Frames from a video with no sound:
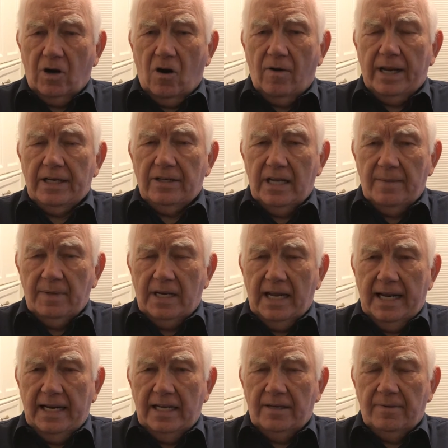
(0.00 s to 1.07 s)
are
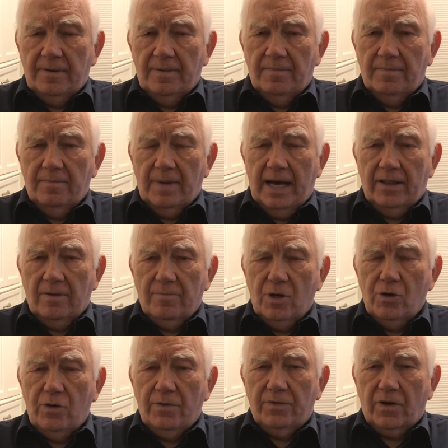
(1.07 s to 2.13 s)
intimidated by the
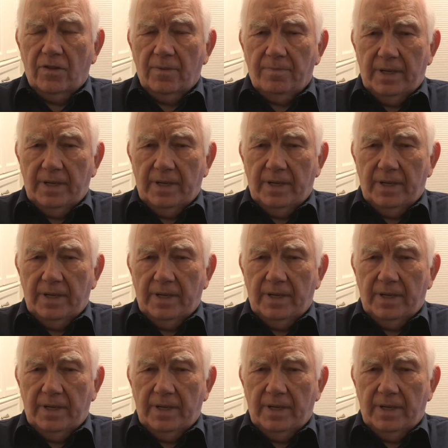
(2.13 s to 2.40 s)
moves of the